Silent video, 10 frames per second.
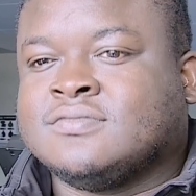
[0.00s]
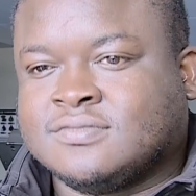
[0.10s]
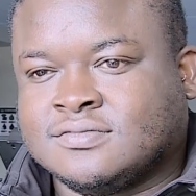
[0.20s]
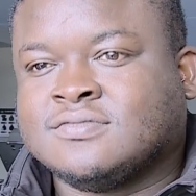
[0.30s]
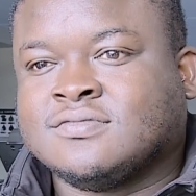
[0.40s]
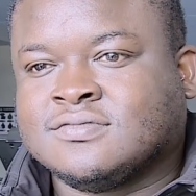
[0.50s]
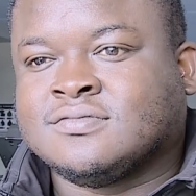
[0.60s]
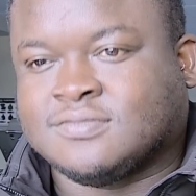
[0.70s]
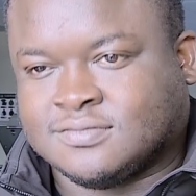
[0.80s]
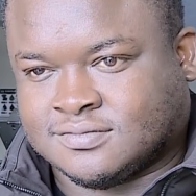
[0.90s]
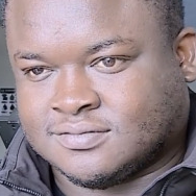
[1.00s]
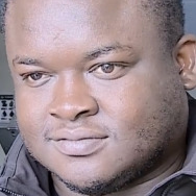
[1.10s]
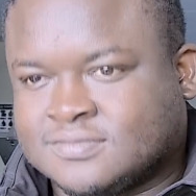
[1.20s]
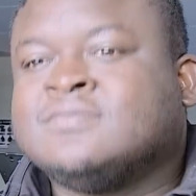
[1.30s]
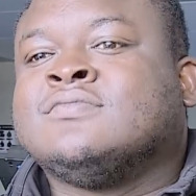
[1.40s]
take the
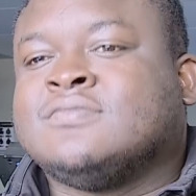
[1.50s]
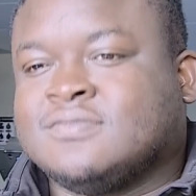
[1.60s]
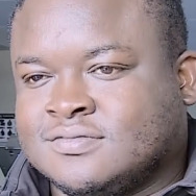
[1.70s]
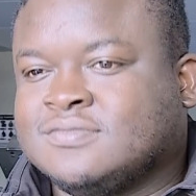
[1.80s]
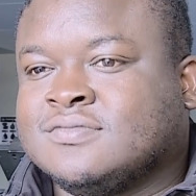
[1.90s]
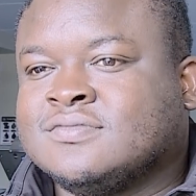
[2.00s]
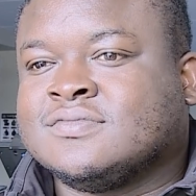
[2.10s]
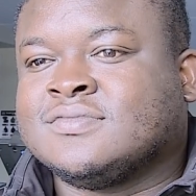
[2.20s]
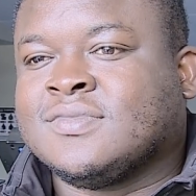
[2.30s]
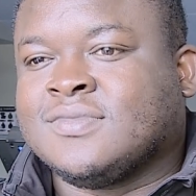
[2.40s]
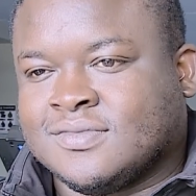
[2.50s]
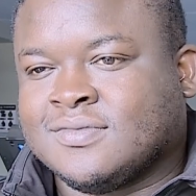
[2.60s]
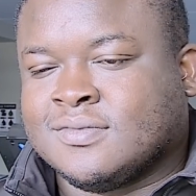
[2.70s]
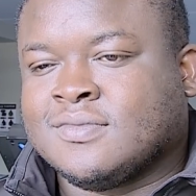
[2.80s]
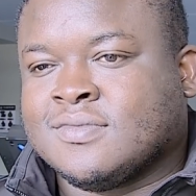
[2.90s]
glory,
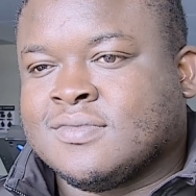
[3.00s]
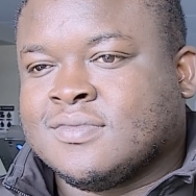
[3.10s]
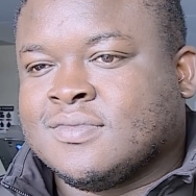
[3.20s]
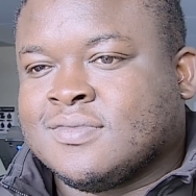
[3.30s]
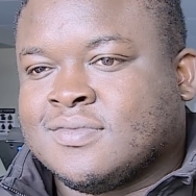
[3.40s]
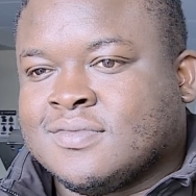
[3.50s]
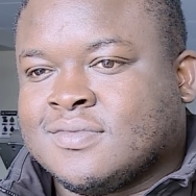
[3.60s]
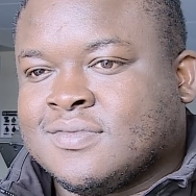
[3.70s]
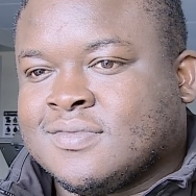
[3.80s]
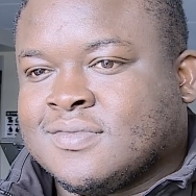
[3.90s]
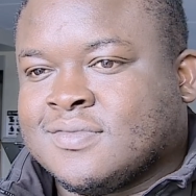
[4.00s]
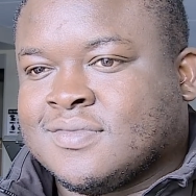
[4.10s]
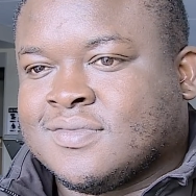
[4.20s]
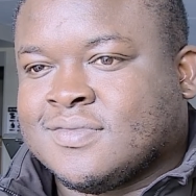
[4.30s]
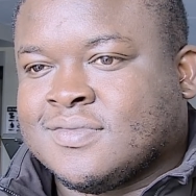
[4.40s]
and it's you and
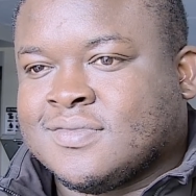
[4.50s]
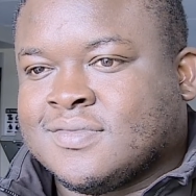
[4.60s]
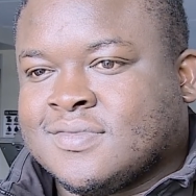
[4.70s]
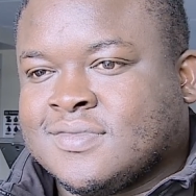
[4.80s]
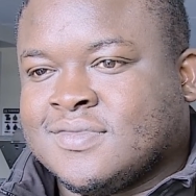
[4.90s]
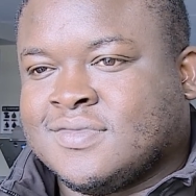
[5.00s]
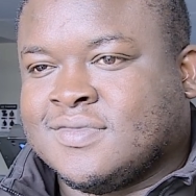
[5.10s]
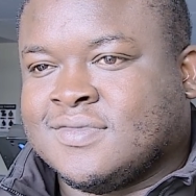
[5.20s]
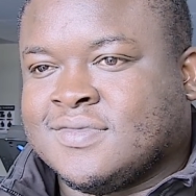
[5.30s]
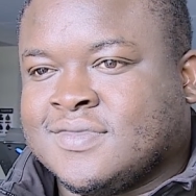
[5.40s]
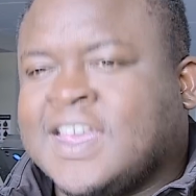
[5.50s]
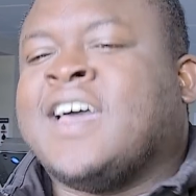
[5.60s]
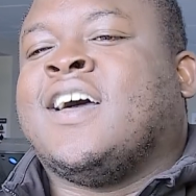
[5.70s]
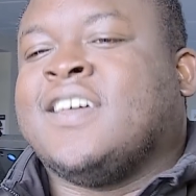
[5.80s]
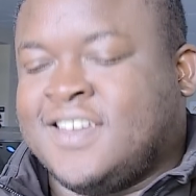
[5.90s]
Jeff that have been there all the
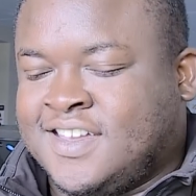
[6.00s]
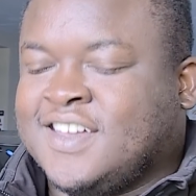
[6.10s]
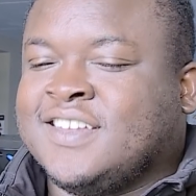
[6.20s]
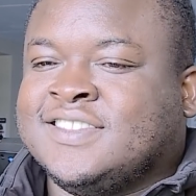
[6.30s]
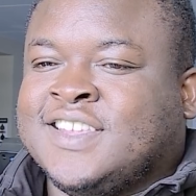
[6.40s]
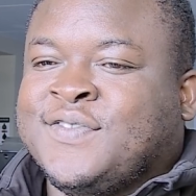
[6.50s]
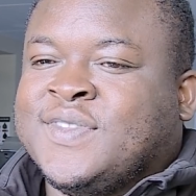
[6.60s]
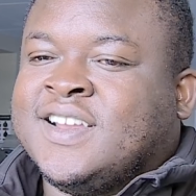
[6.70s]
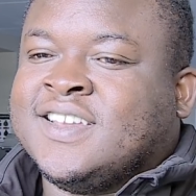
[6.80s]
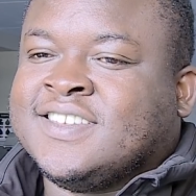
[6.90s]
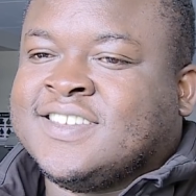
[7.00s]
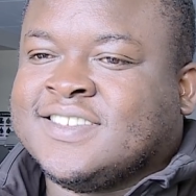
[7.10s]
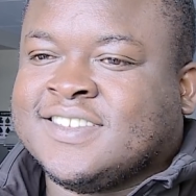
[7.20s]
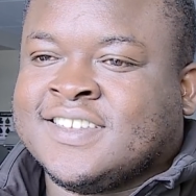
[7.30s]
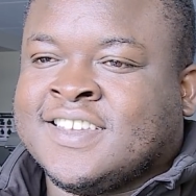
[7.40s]
way, so that's what
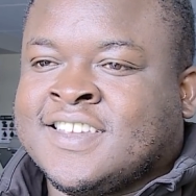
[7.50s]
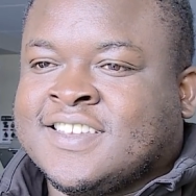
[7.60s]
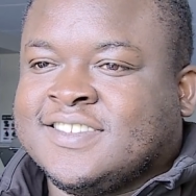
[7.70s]
makes me